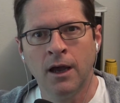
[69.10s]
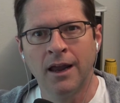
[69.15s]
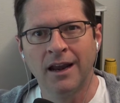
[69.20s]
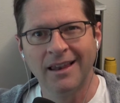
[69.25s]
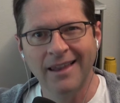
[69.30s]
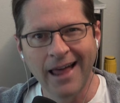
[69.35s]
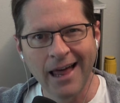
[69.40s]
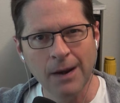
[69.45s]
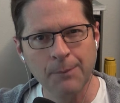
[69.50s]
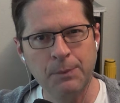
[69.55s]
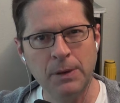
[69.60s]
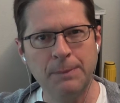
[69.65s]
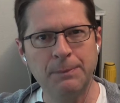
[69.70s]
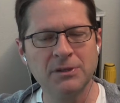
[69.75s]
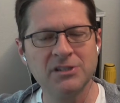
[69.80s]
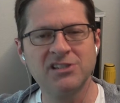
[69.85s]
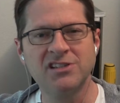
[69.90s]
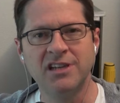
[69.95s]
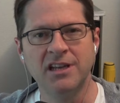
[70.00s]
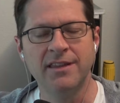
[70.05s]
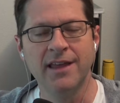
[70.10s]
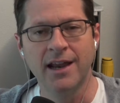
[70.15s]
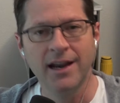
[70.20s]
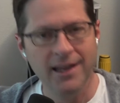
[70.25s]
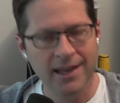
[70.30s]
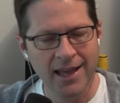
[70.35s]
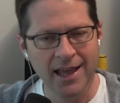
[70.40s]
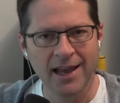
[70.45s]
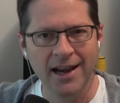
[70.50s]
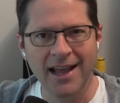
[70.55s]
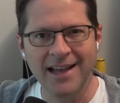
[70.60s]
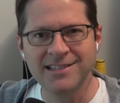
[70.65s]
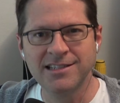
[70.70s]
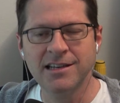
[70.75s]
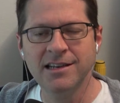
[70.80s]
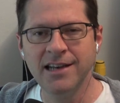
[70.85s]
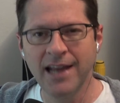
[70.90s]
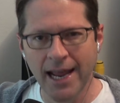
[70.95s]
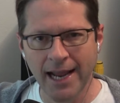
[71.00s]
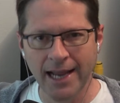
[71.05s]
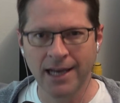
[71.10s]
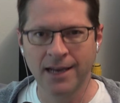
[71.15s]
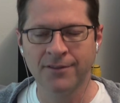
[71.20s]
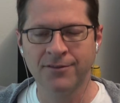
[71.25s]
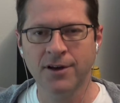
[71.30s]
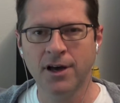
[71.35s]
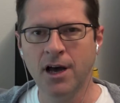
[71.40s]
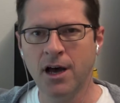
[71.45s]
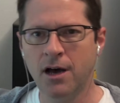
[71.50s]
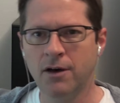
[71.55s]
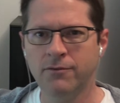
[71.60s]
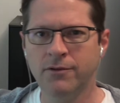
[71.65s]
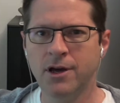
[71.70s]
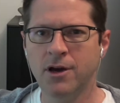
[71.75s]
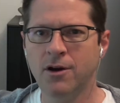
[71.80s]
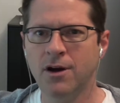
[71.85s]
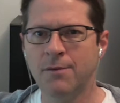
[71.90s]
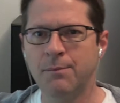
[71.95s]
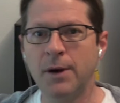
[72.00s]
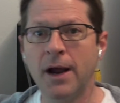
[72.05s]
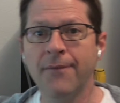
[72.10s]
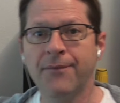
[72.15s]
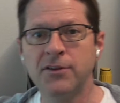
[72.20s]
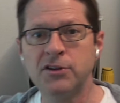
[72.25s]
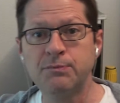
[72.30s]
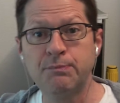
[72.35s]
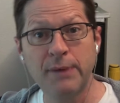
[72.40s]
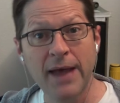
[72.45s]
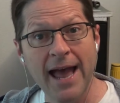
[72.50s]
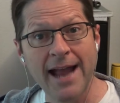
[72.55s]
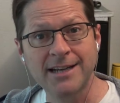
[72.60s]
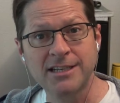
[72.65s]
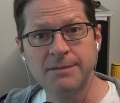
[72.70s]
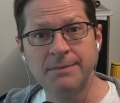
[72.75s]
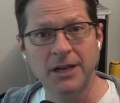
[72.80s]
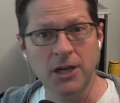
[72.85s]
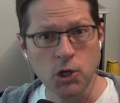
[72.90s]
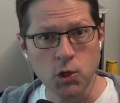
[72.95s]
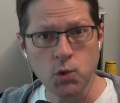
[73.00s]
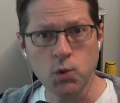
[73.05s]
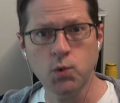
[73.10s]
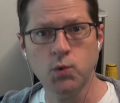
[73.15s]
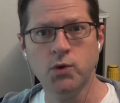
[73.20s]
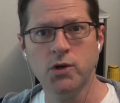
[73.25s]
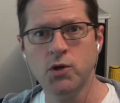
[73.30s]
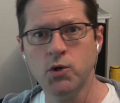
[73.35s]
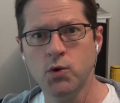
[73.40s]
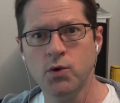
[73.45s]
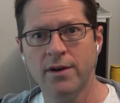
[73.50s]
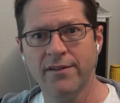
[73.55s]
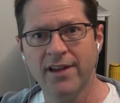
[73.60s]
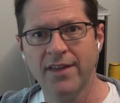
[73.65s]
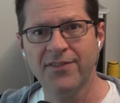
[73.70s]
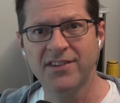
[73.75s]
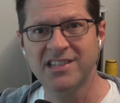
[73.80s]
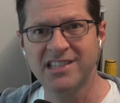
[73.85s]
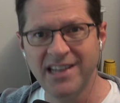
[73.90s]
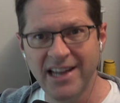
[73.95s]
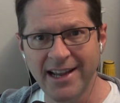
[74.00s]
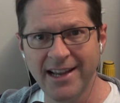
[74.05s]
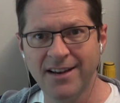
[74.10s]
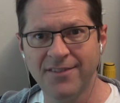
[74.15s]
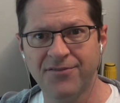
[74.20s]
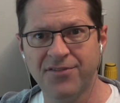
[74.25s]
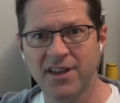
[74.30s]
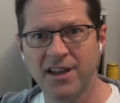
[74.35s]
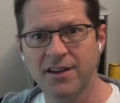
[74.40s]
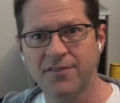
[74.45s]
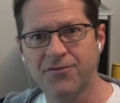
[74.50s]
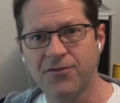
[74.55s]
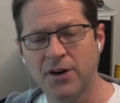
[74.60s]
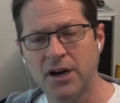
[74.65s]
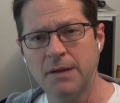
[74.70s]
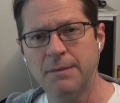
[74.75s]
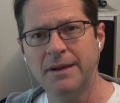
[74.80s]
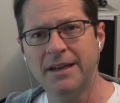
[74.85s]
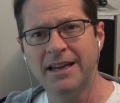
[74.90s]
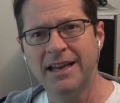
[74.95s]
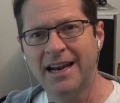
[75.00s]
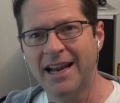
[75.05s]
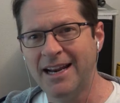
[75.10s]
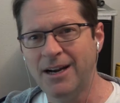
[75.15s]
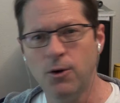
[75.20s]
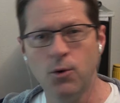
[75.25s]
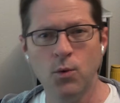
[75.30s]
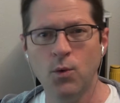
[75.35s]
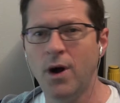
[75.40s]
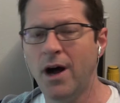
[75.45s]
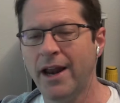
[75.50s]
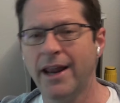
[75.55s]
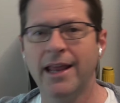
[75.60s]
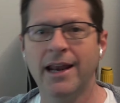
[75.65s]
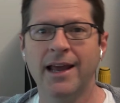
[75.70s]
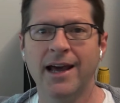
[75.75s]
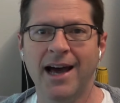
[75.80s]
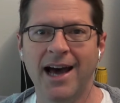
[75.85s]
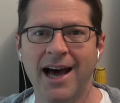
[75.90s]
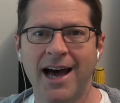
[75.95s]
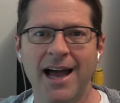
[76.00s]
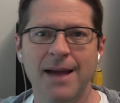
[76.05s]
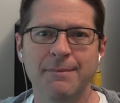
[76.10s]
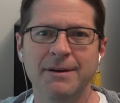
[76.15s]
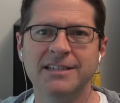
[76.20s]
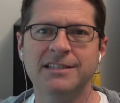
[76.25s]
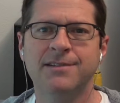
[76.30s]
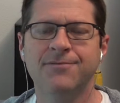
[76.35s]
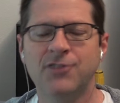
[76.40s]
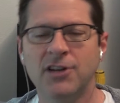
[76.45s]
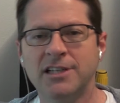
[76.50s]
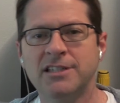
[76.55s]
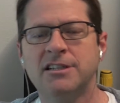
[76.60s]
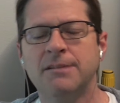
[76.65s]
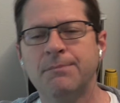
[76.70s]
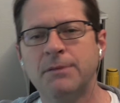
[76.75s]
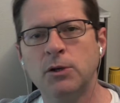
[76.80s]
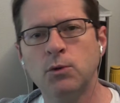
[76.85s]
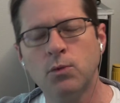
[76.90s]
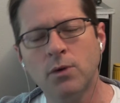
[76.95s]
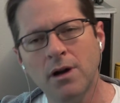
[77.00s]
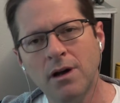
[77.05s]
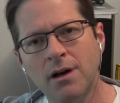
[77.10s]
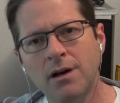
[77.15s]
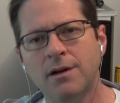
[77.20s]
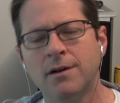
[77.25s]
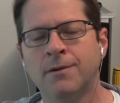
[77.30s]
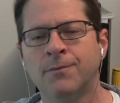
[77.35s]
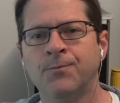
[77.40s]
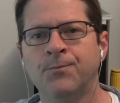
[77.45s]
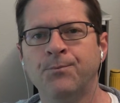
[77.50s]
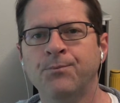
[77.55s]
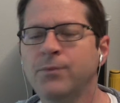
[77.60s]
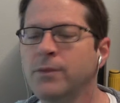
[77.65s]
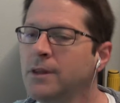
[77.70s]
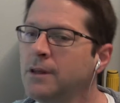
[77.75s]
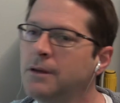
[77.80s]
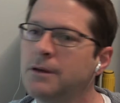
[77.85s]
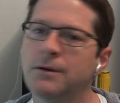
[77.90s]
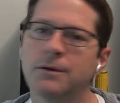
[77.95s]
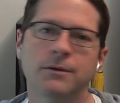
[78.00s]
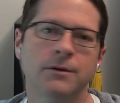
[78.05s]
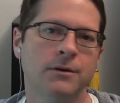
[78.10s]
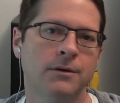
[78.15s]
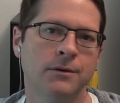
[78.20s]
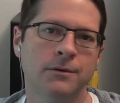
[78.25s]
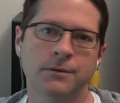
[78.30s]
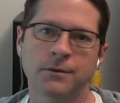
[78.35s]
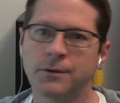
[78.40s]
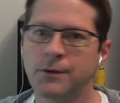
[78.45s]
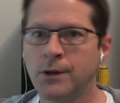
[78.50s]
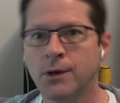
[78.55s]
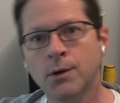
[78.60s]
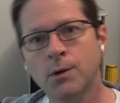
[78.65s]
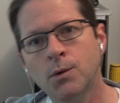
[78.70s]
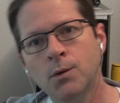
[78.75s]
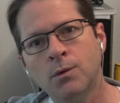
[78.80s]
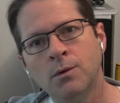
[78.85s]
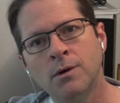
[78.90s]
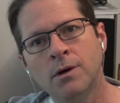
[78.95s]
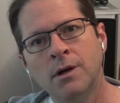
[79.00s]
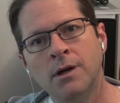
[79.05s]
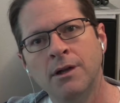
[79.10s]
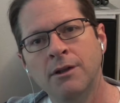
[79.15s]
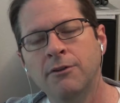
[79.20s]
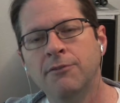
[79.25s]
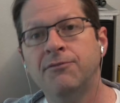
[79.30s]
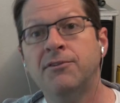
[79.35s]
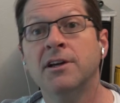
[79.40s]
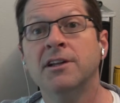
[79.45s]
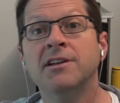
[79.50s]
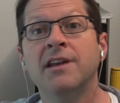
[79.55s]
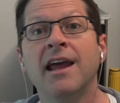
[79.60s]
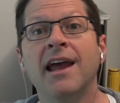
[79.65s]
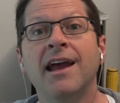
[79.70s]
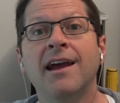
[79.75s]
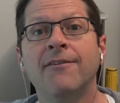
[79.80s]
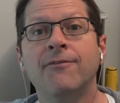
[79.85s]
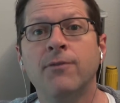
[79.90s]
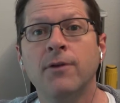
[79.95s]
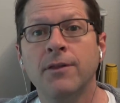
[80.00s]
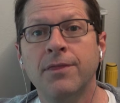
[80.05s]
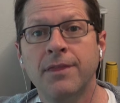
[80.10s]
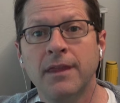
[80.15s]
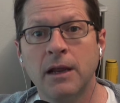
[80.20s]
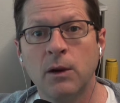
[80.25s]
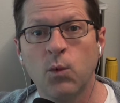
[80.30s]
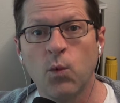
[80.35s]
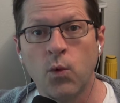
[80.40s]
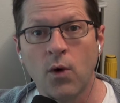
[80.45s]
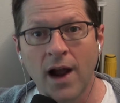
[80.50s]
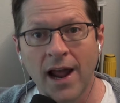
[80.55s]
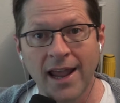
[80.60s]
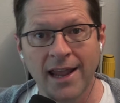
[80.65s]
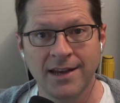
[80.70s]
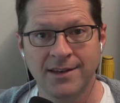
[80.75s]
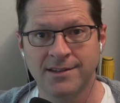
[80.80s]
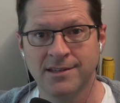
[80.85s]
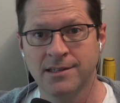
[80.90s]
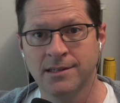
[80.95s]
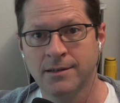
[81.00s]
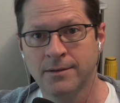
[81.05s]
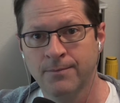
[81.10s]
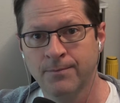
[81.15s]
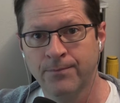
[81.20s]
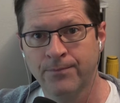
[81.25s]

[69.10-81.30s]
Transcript: And a lot of people see that, again, as a negative. Oh, no, I brought this back to me. Oh, no, I've got this negative thing in front of me, and I don't want it. Ah, I must have done something wrong. No. You've done everything right.